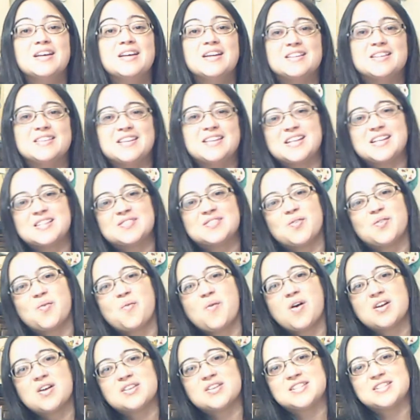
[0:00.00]
thanks for
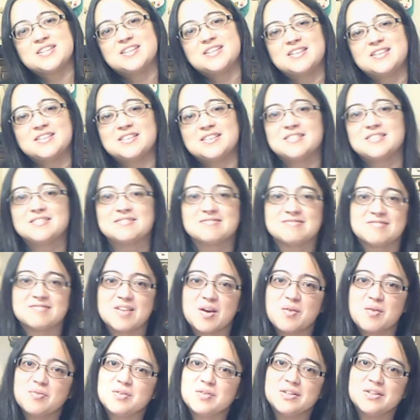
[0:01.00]
watching. I
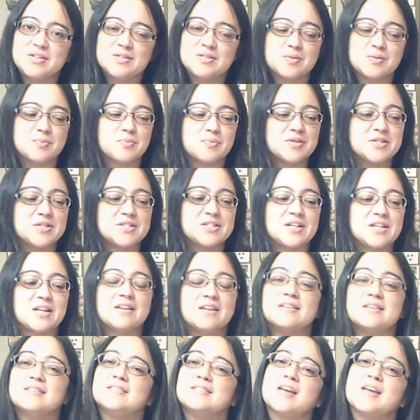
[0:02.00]
really do appreciate it.
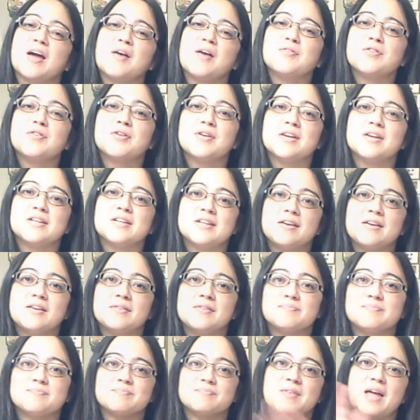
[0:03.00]
Have a great day.
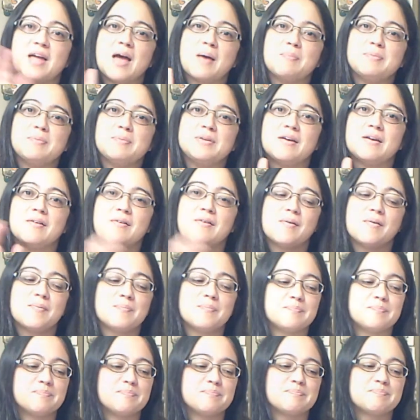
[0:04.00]
Happy day all.
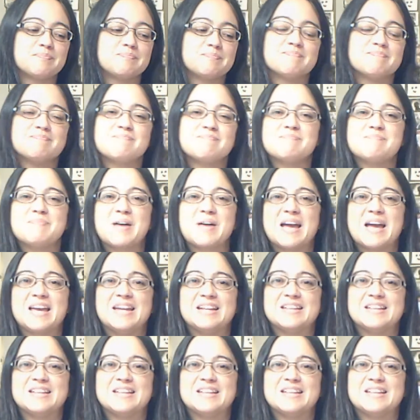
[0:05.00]
Bye.